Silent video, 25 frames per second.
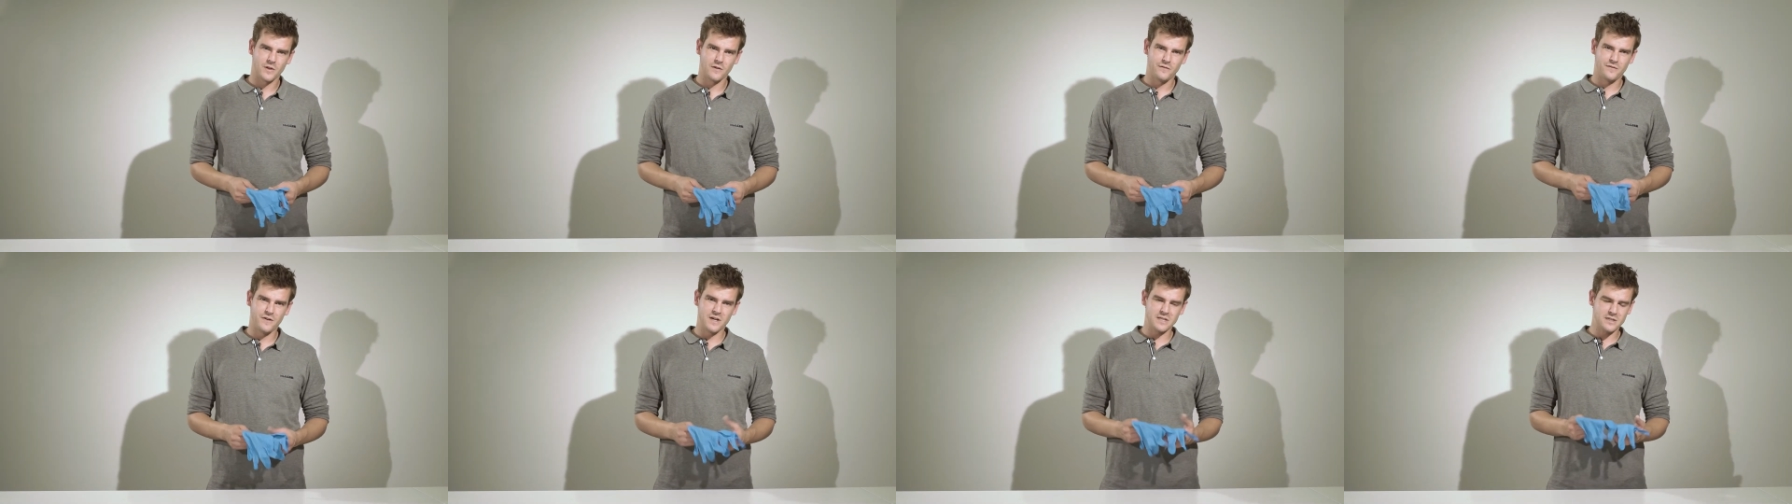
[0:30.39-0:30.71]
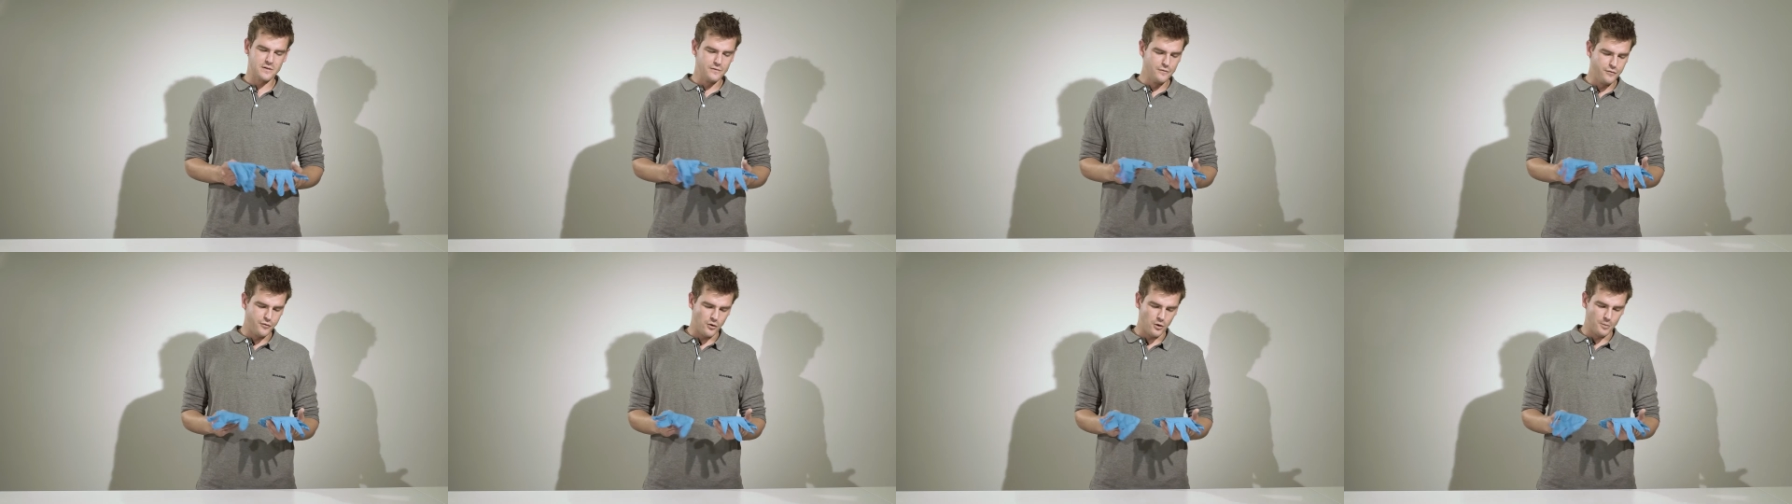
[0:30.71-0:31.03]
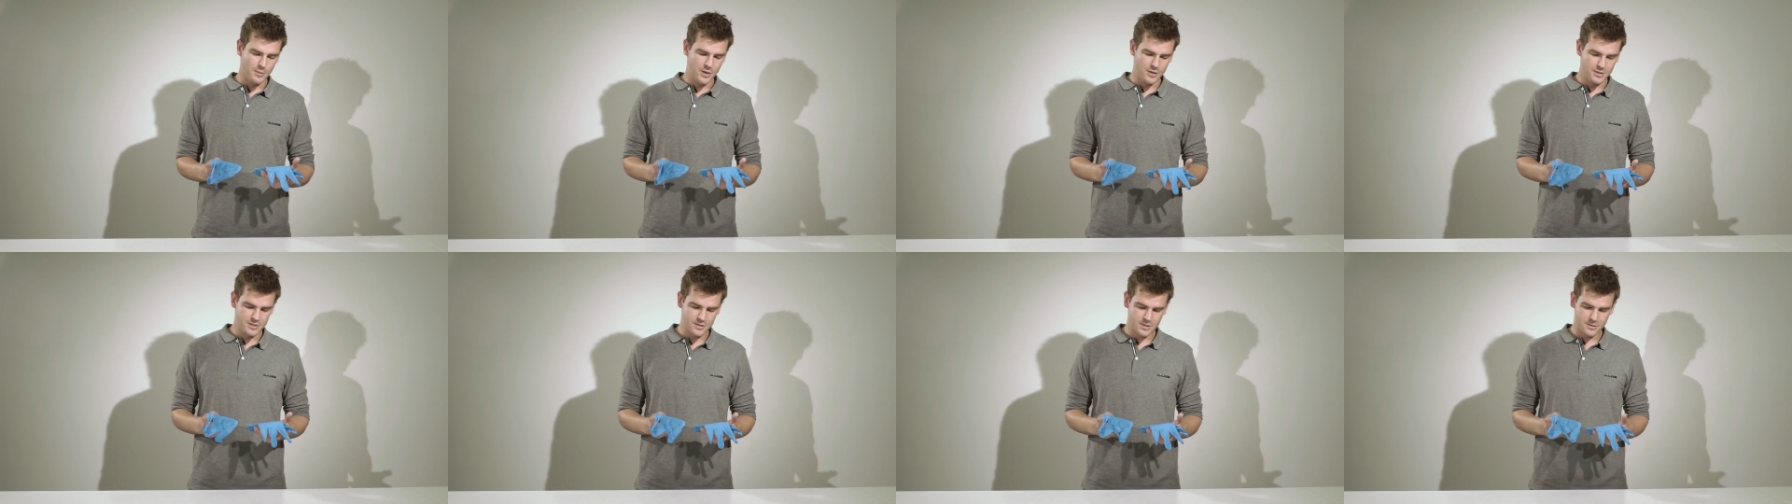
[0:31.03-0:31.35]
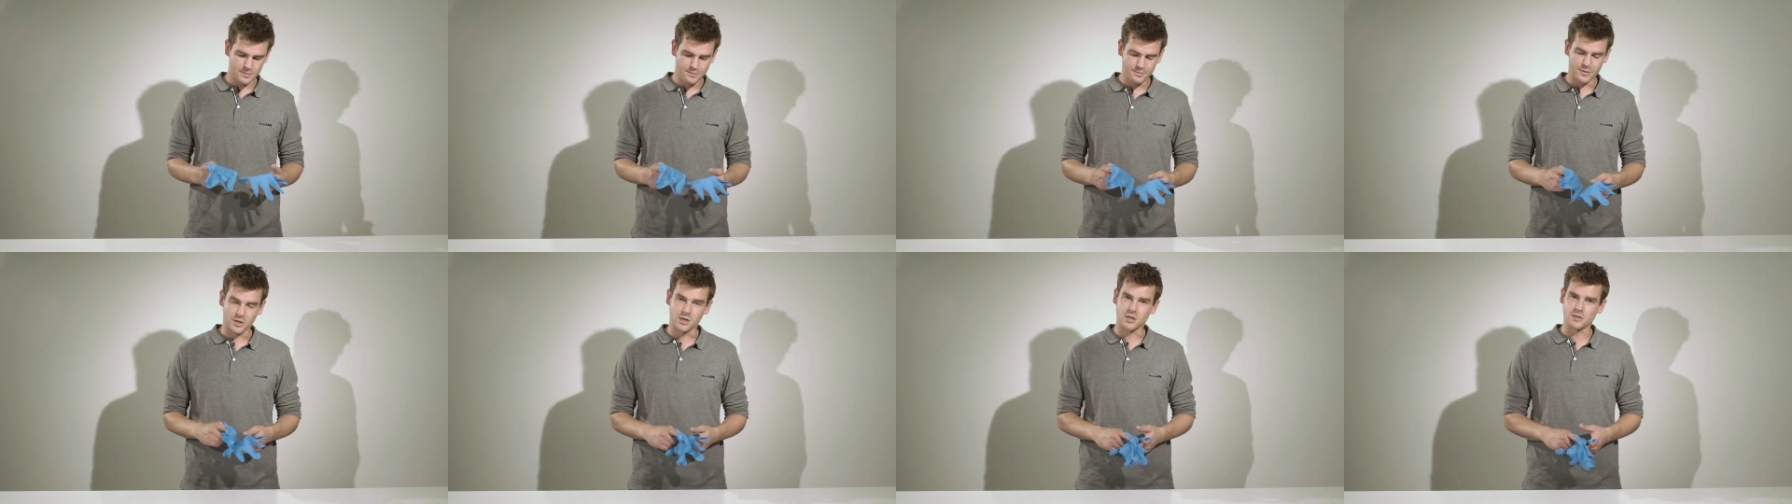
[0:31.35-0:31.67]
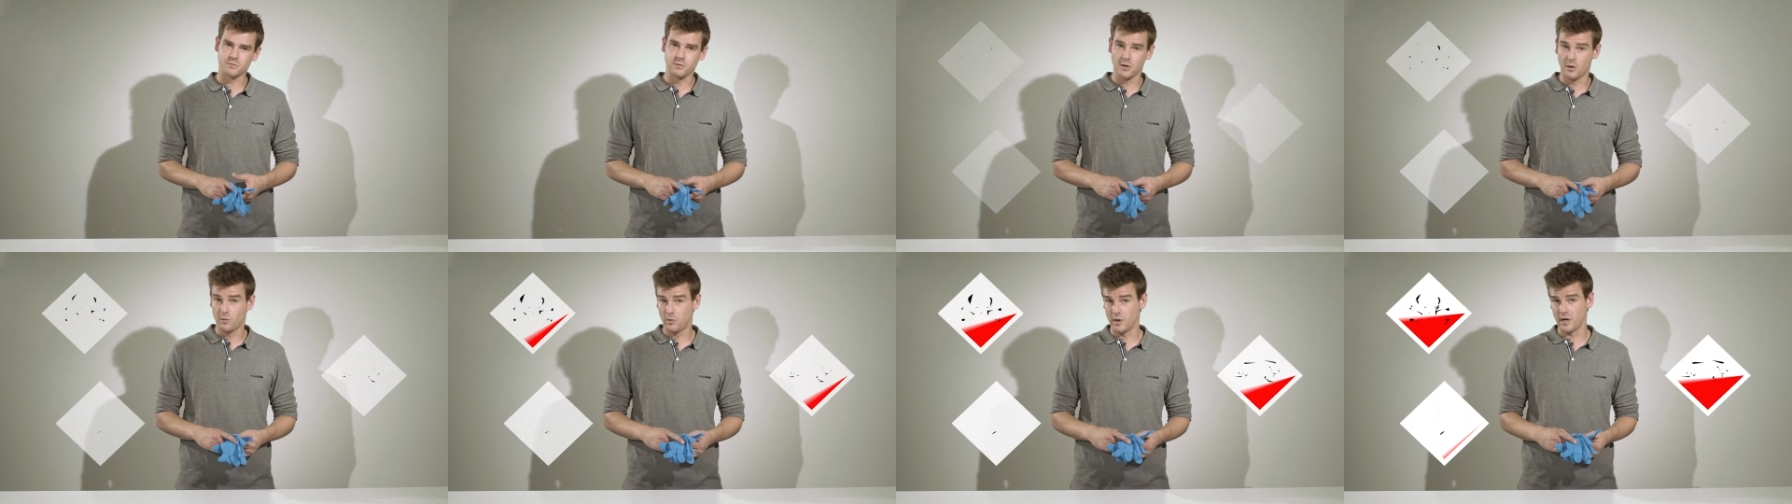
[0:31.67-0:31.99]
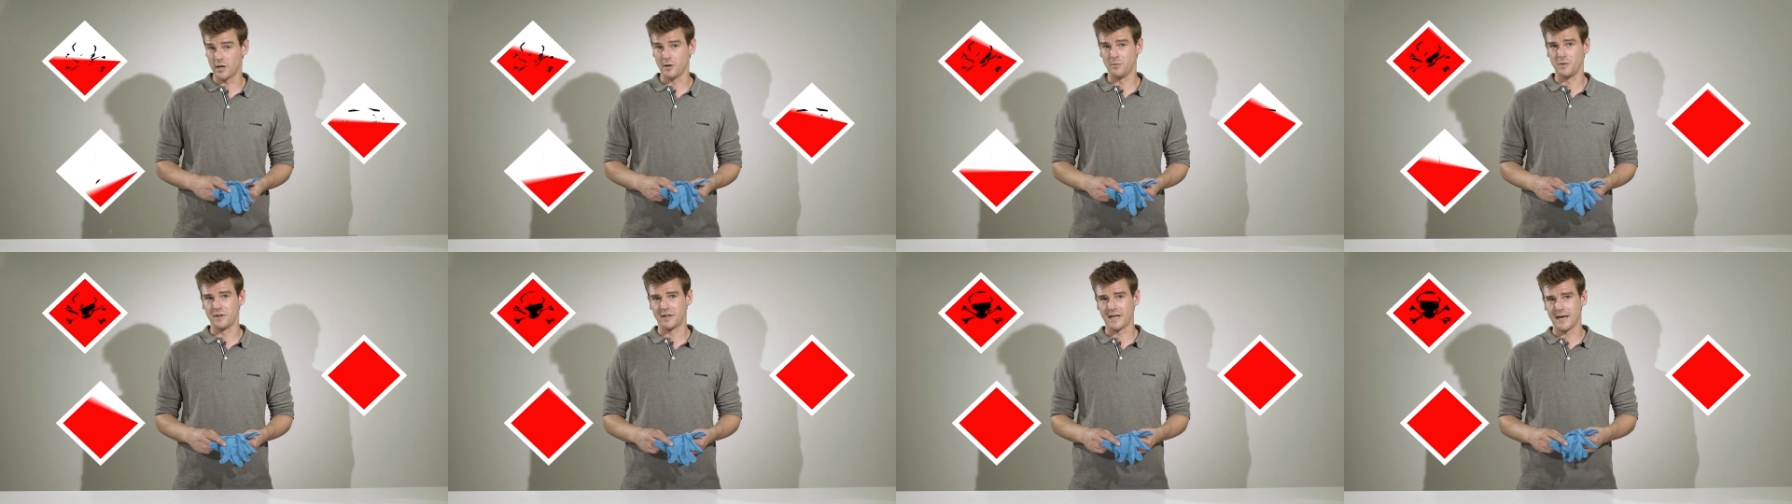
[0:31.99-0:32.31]
First and foremost, because we're
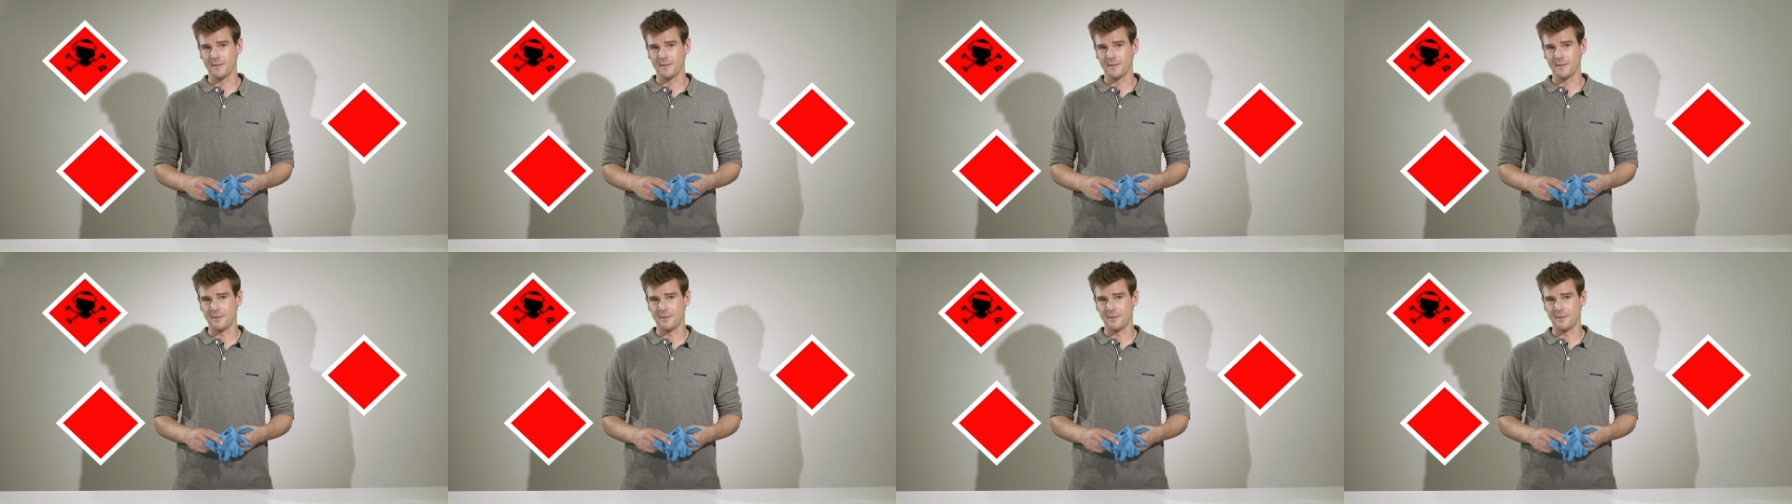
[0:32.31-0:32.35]
working with